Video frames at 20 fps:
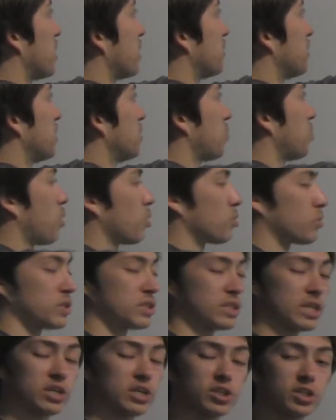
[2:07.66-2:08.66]
of
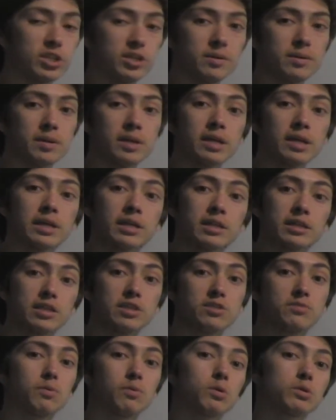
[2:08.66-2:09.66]
depolarization,
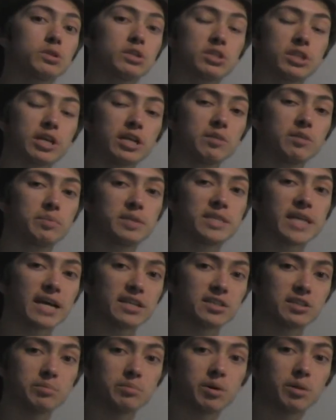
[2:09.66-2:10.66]
these voltage-gated
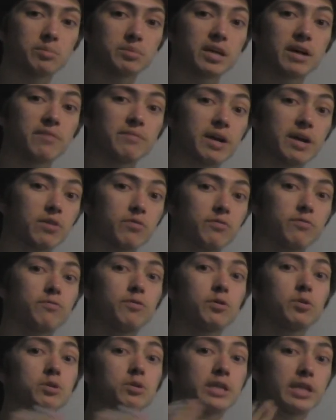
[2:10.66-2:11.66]
potassium pumps have now
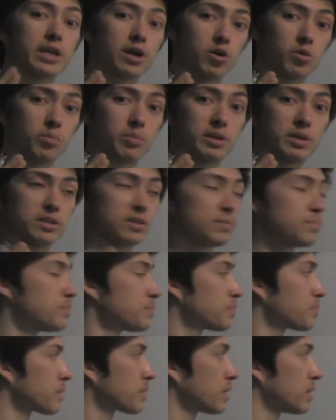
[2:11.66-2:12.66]
fully opened.
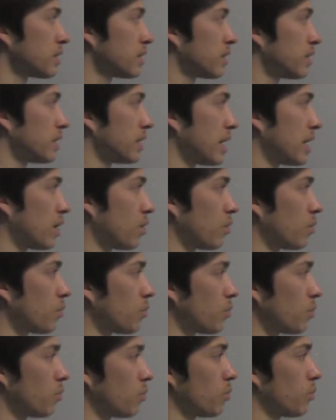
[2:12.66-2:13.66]
Now,
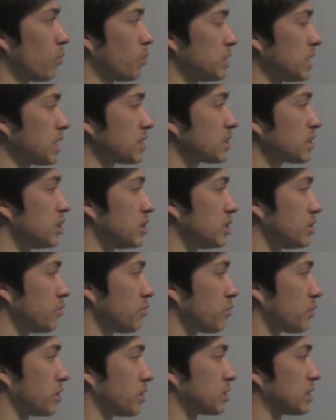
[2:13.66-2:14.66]
what that's going to do
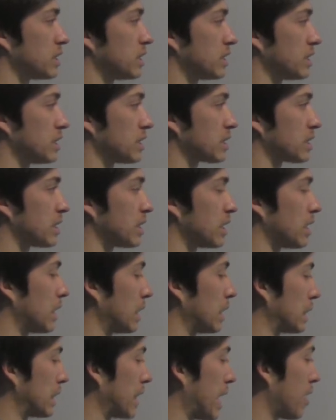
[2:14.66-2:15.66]
for us is it's going to
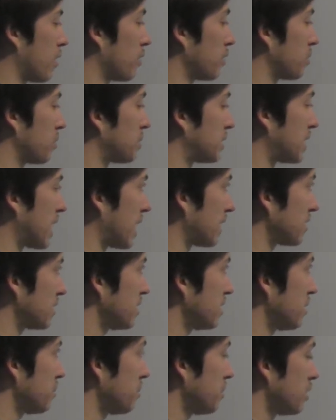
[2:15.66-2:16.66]
allow the
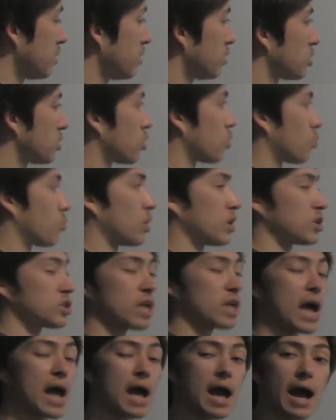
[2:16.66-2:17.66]
potassium to
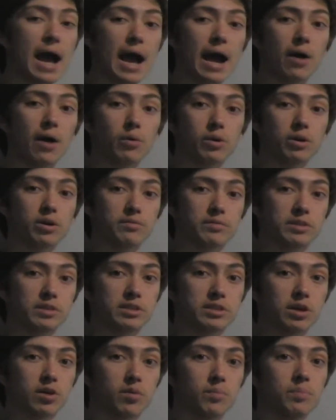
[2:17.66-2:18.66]
rush out of the
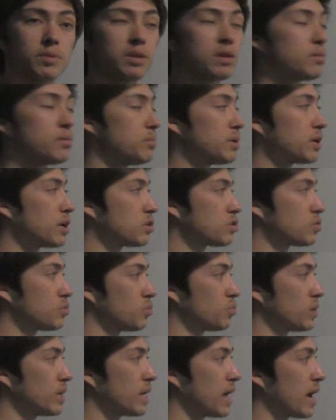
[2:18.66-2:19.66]
cell because
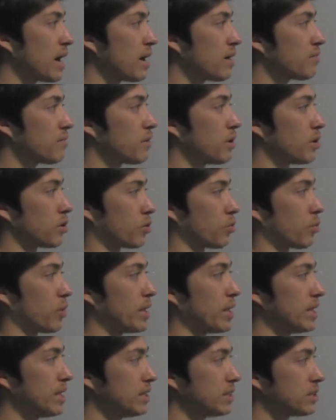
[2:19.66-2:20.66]
we have a
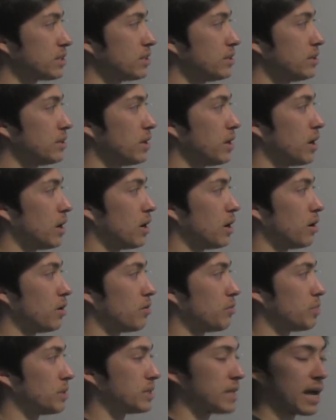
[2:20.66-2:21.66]
gradient
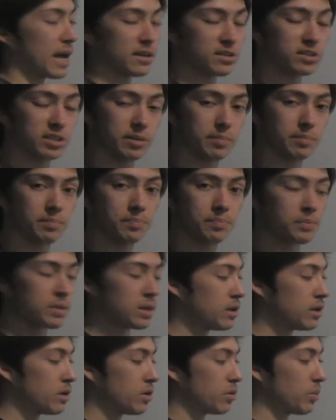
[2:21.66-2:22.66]
of potassium.
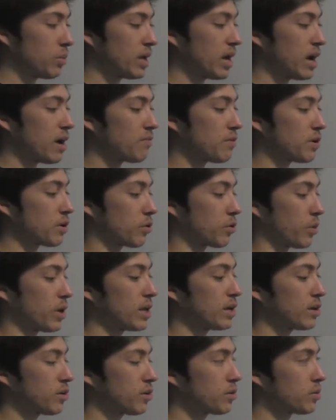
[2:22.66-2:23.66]
We have a
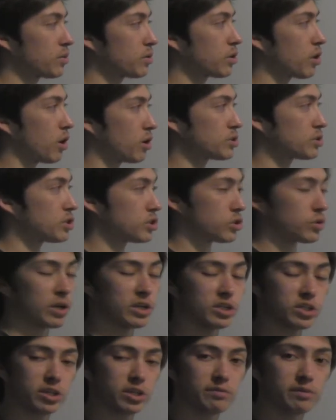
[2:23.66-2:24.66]
greater
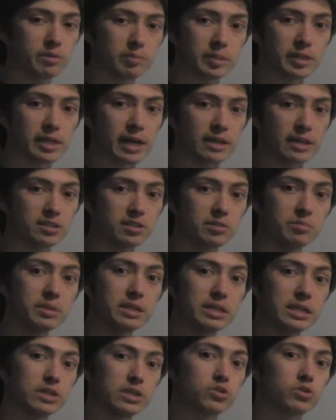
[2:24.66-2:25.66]
concentration of the
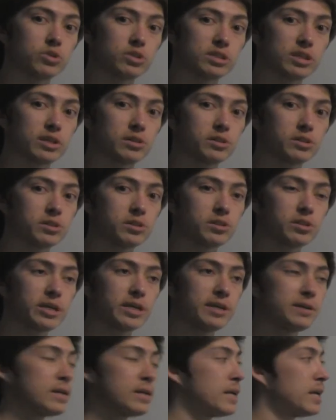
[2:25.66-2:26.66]
potassium
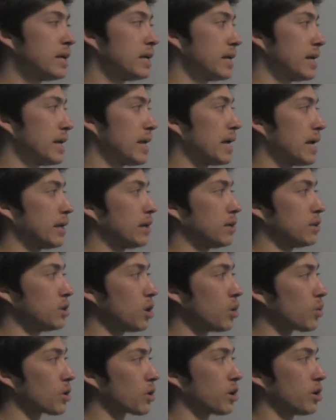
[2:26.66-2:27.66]
intracellularly and a
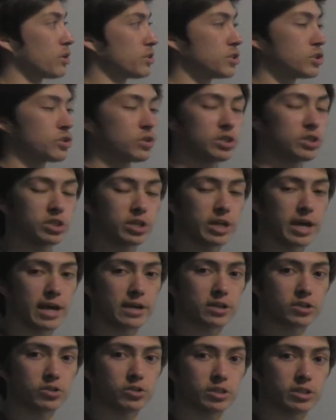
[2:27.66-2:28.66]
lower concentration
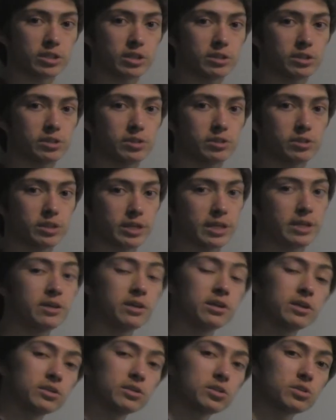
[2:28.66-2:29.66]
extracellularly.
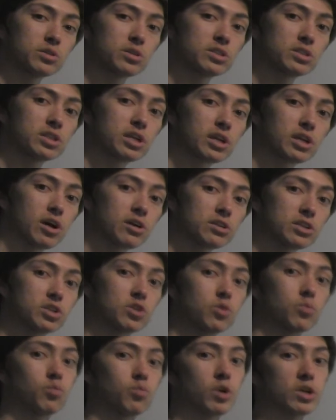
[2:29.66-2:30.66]
So this is going to cause it
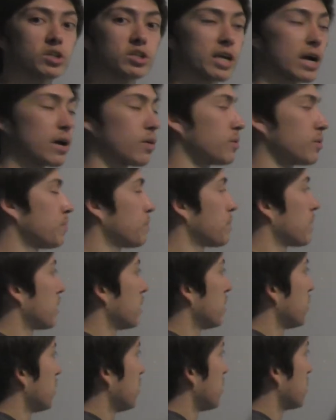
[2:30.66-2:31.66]
to rush out.
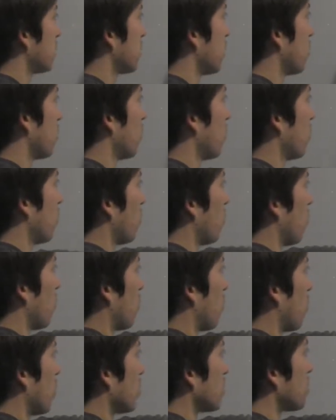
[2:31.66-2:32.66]
So
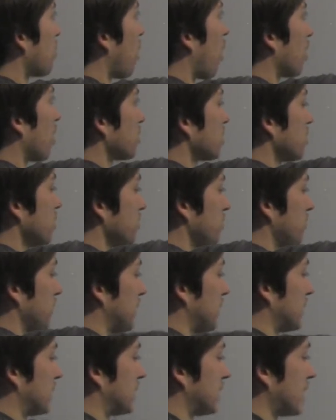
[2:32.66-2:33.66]
what was
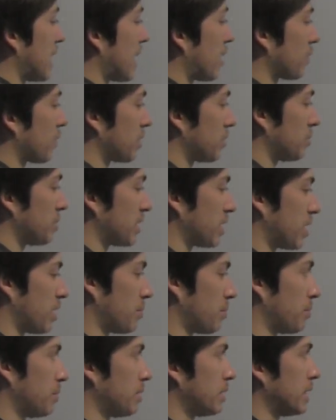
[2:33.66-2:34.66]
positive is now going to
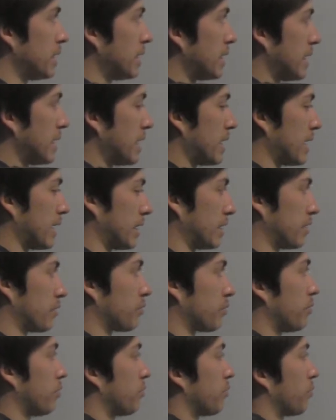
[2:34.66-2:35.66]
become
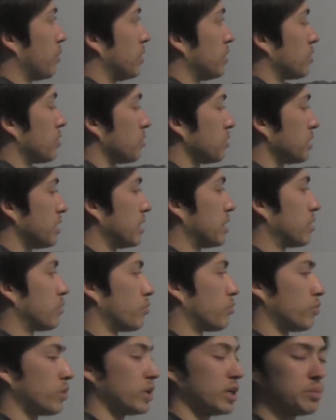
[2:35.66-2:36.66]
negative, resulting
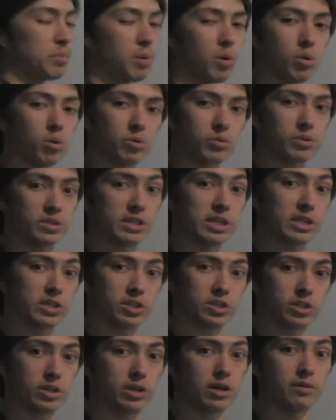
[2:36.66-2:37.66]
in
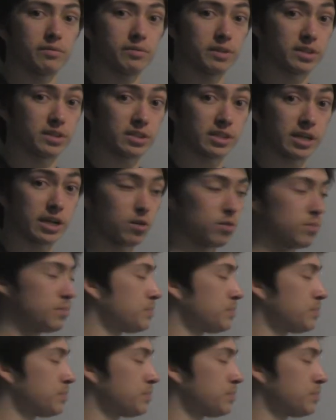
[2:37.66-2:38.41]
repolarization of the cell.